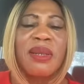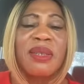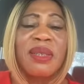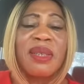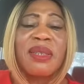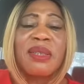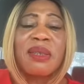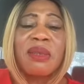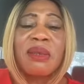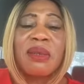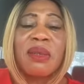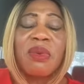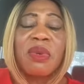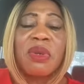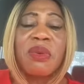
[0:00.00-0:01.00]
that's
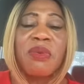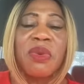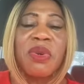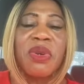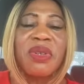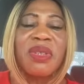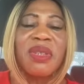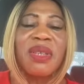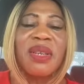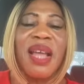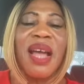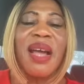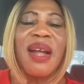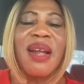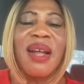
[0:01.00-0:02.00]
the word of god
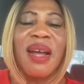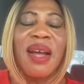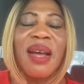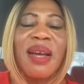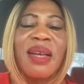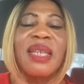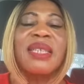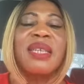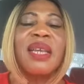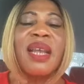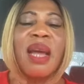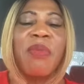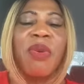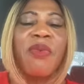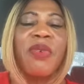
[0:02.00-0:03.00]
anger in the
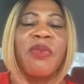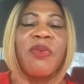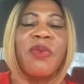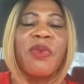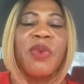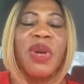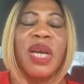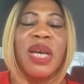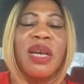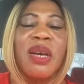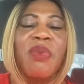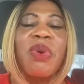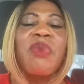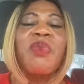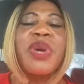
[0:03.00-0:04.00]
lap of a fool
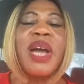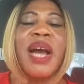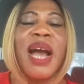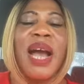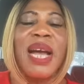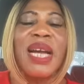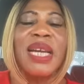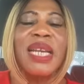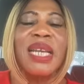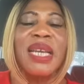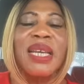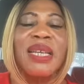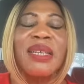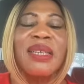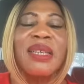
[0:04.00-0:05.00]
when we are angry
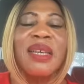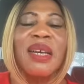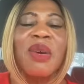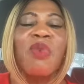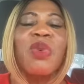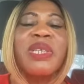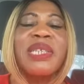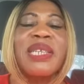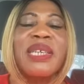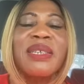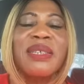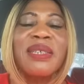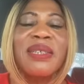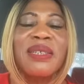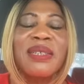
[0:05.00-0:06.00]
we say
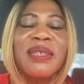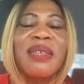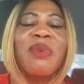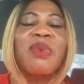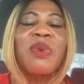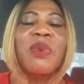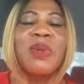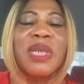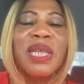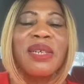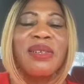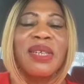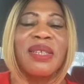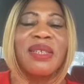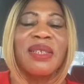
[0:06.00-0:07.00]
things that we will
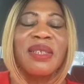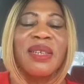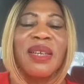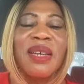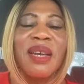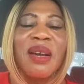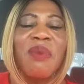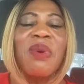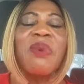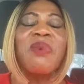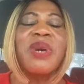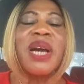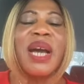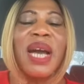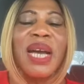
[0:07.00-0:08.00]
regret when
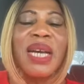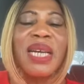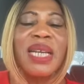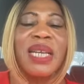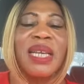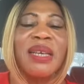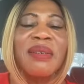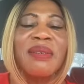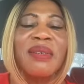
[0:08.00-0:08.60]
we are angry,